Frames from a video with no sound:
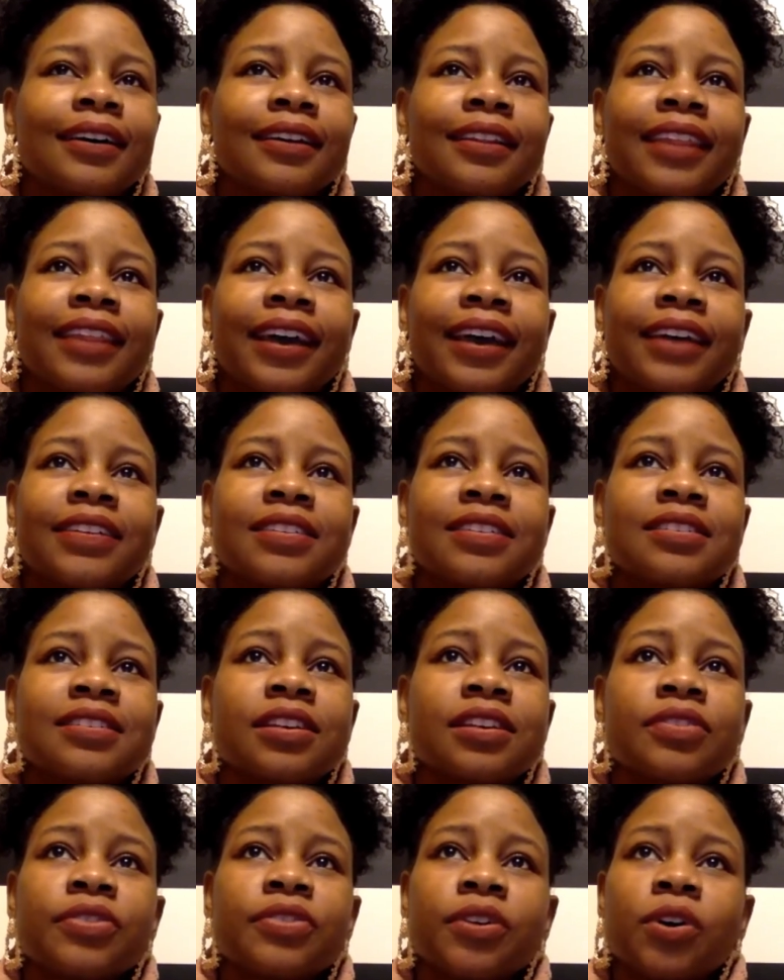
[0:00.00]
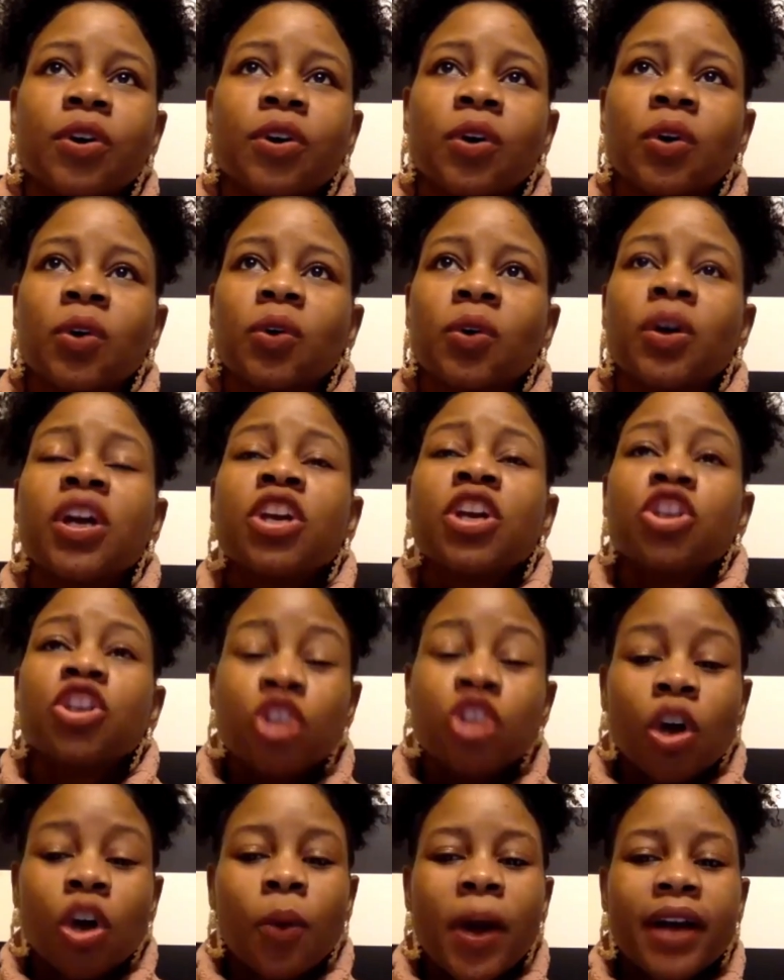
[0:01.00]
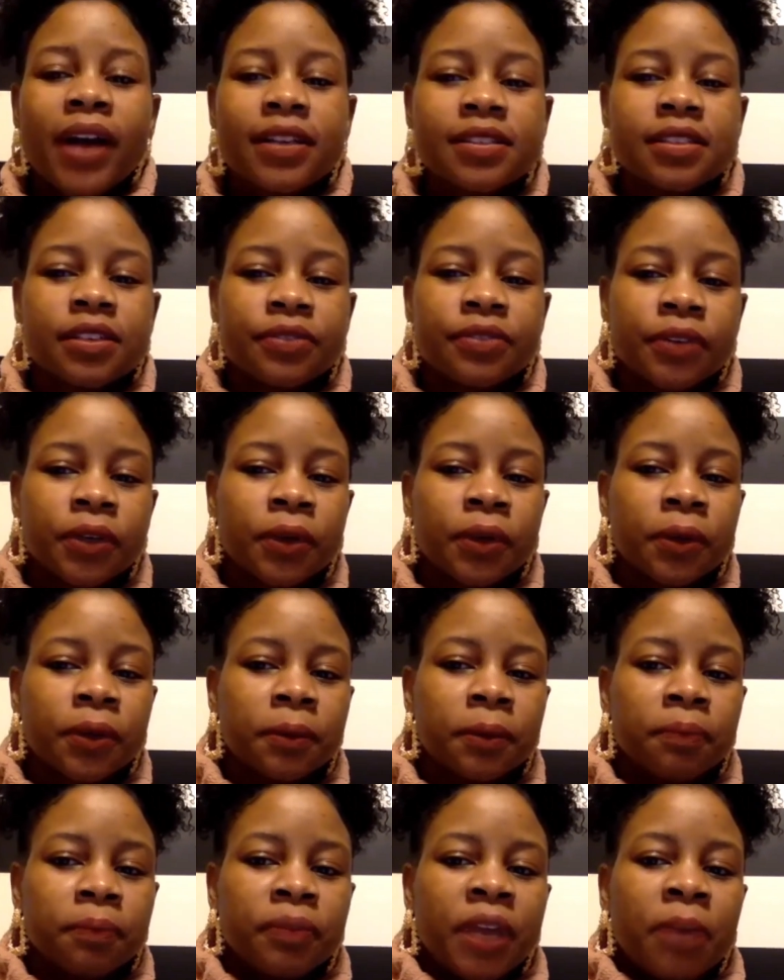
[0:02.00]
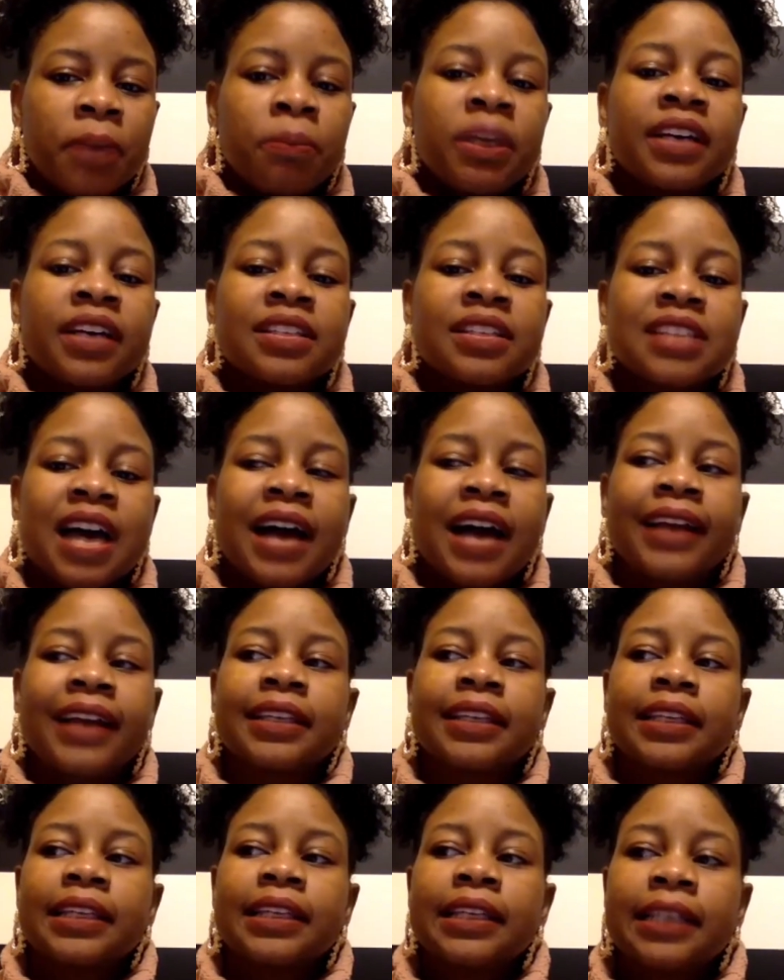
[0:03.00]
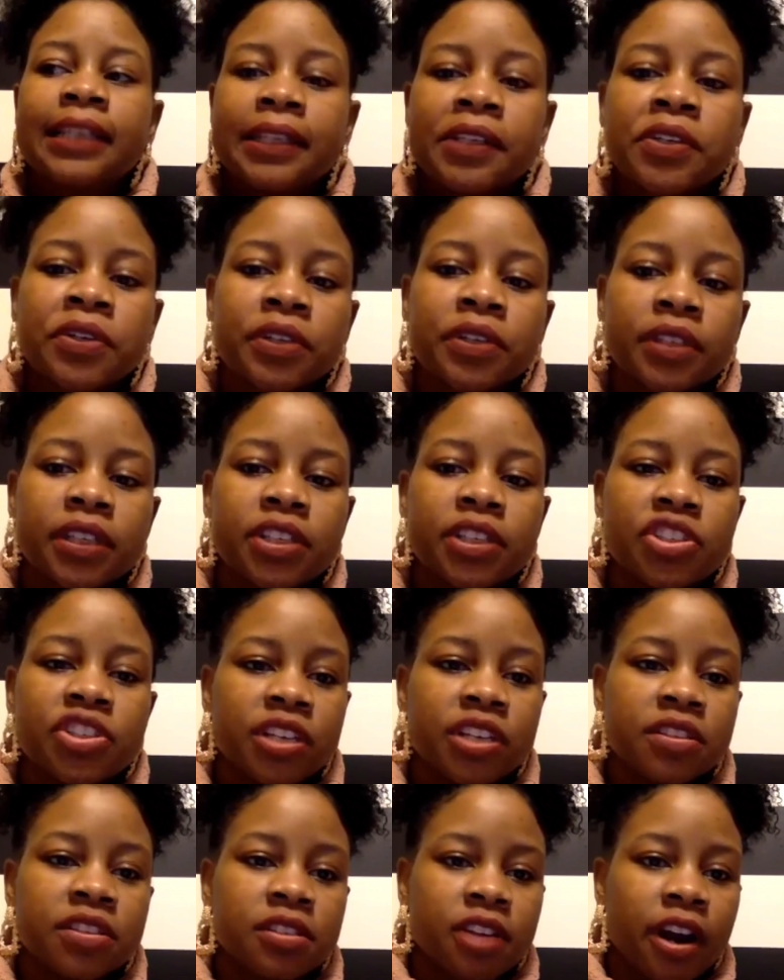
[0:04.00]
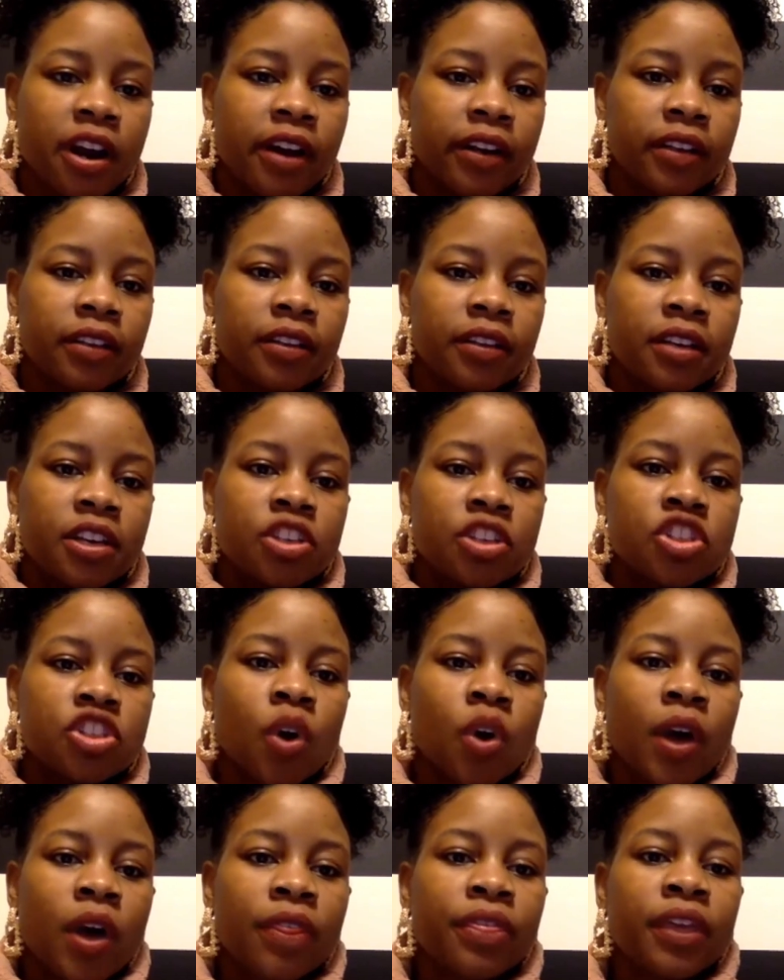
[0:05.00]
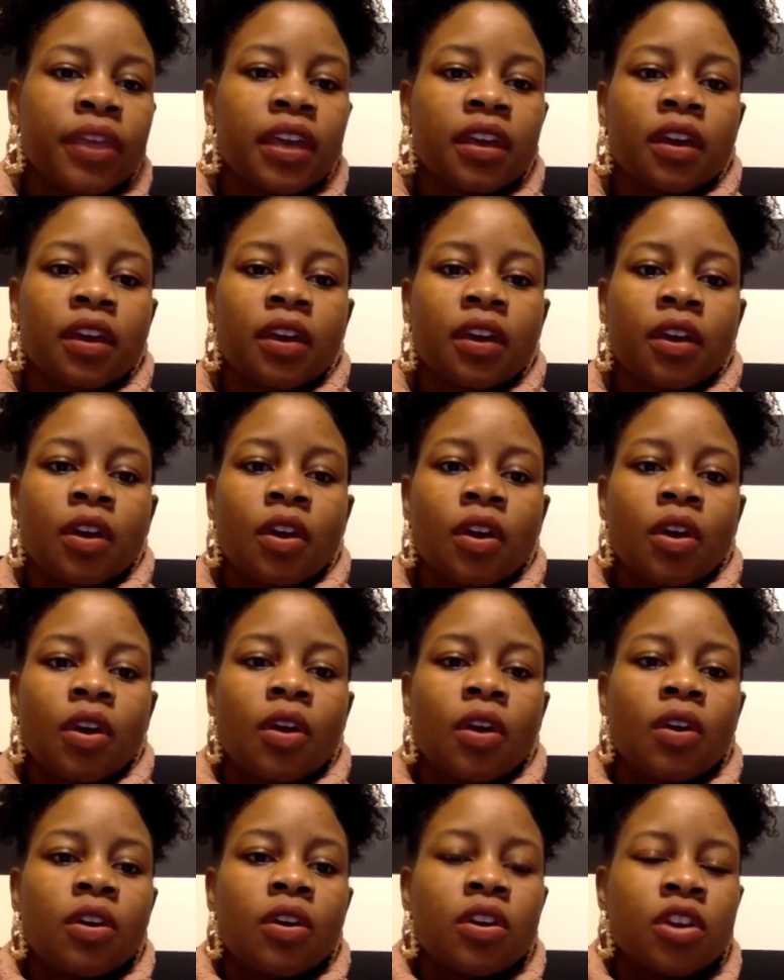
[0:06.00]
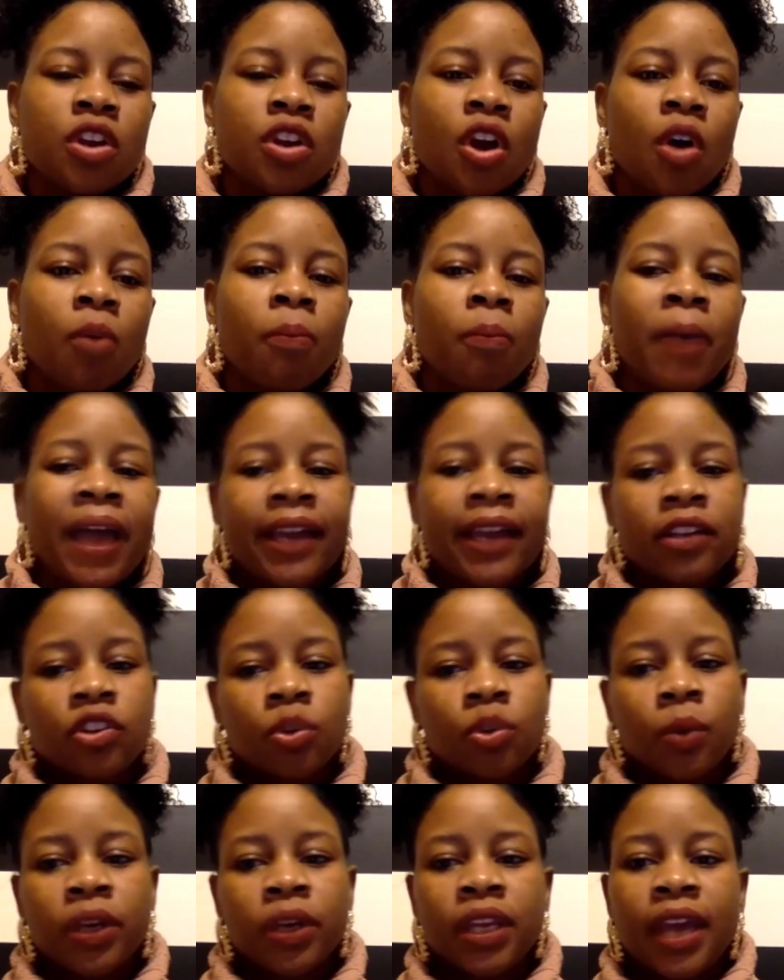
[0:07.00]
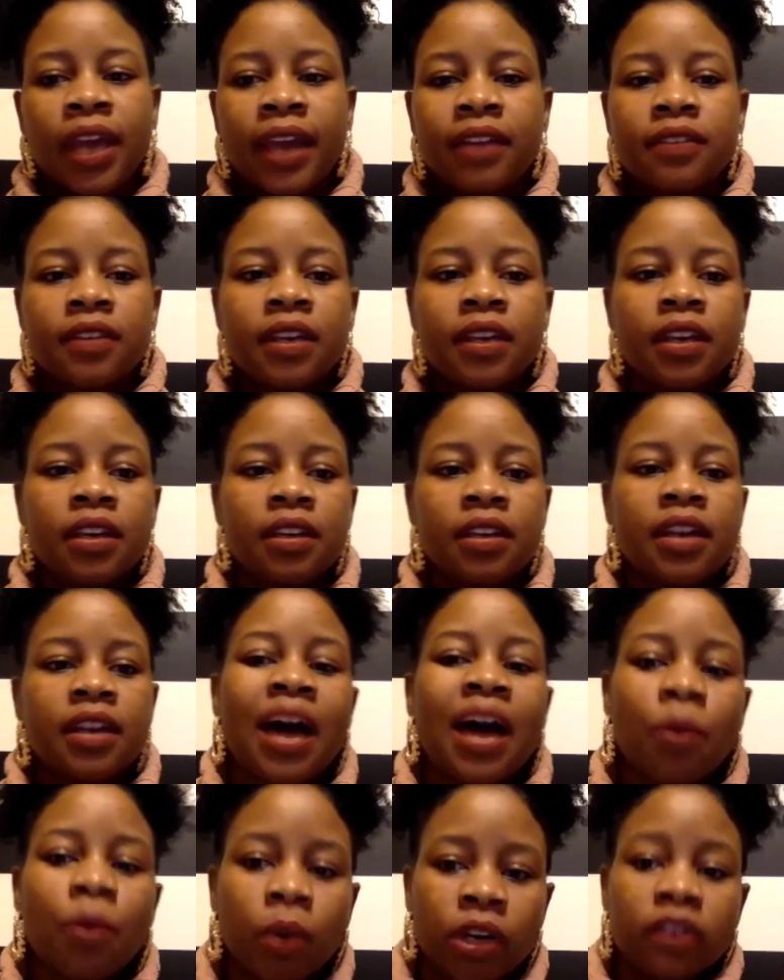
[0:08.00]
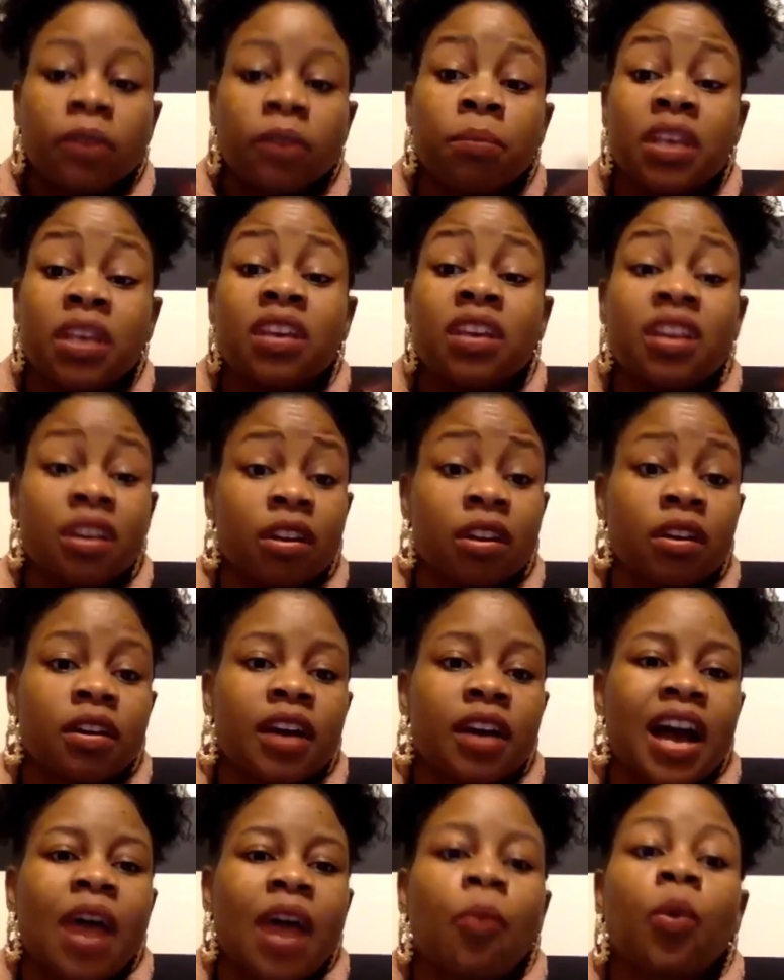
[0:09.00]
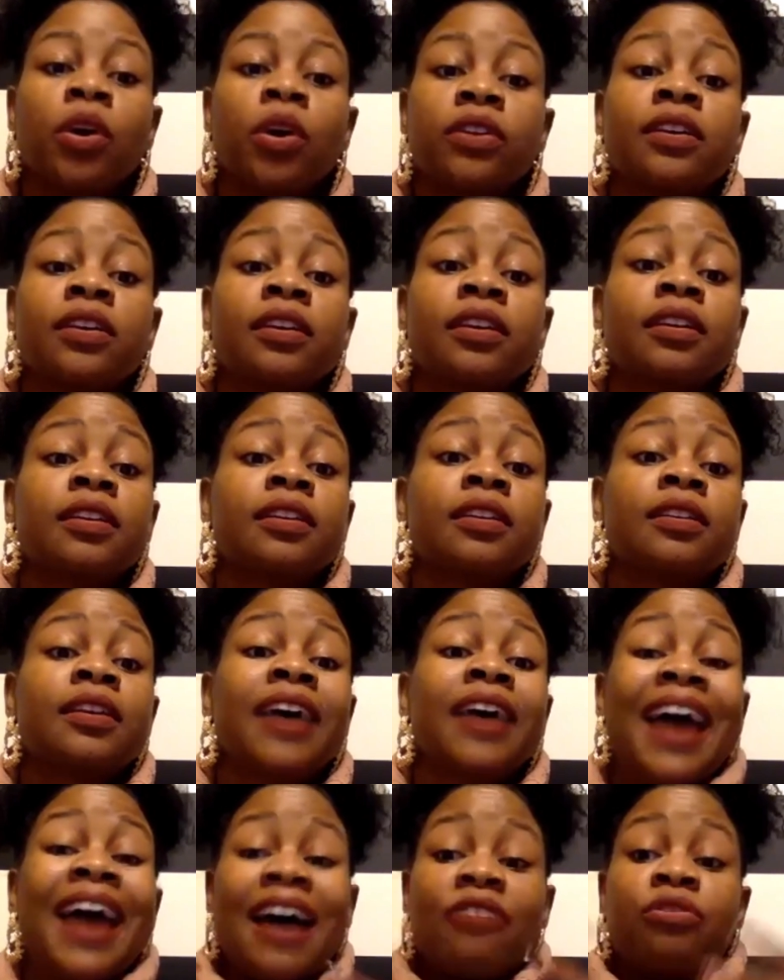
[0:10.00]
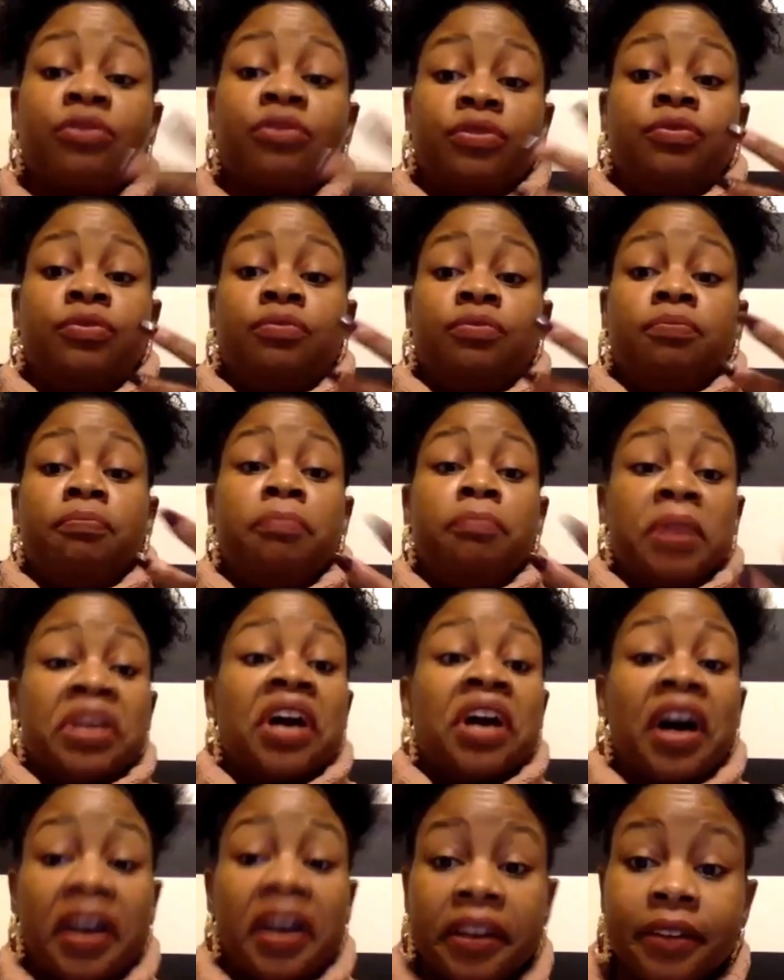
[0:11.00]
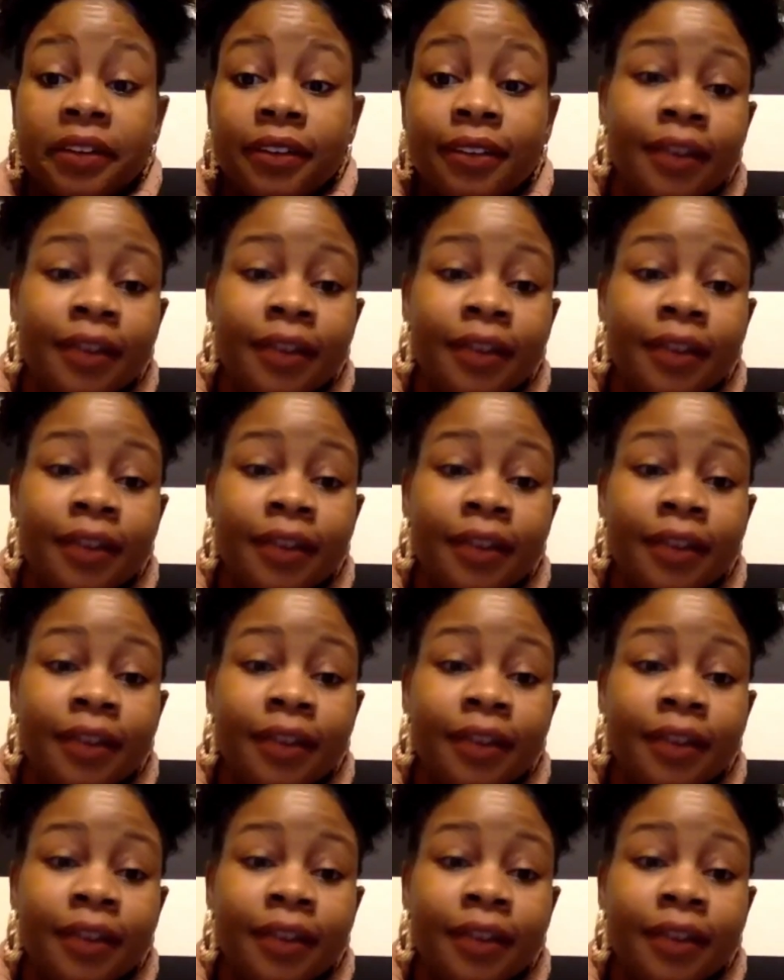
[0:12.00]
That's difficult. You know why it's difficult? Because I literally just started. So I think back in 2018, I wanted to be here. I wanted to have begun.